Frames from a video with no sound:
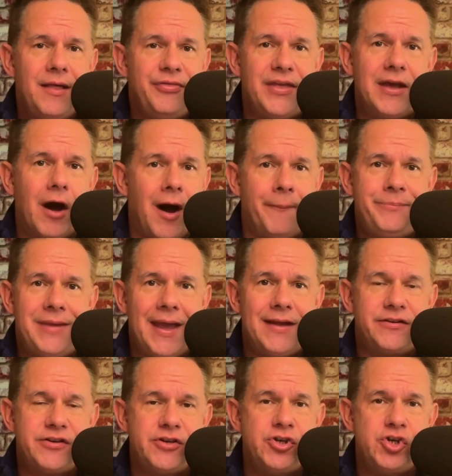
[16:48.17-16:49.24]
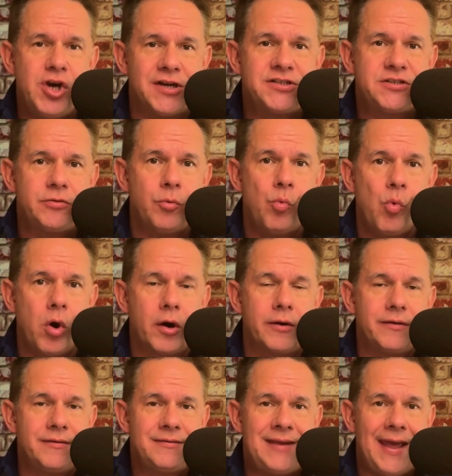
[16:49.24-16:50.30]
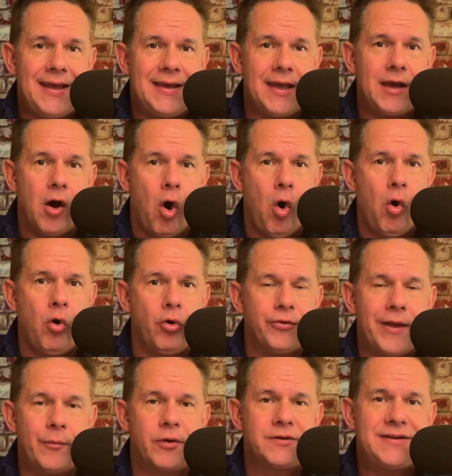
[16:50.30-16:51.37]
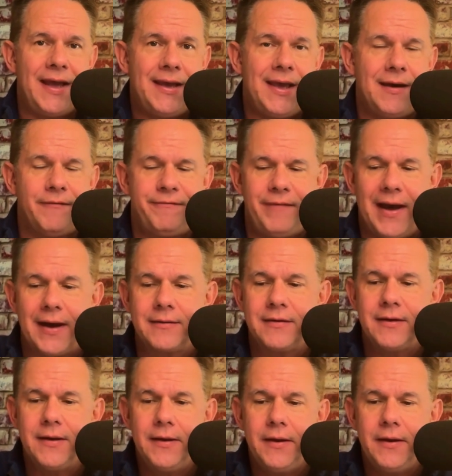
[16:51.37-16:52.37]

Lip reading: the updates just weren't taking hold. They weren't taking effect.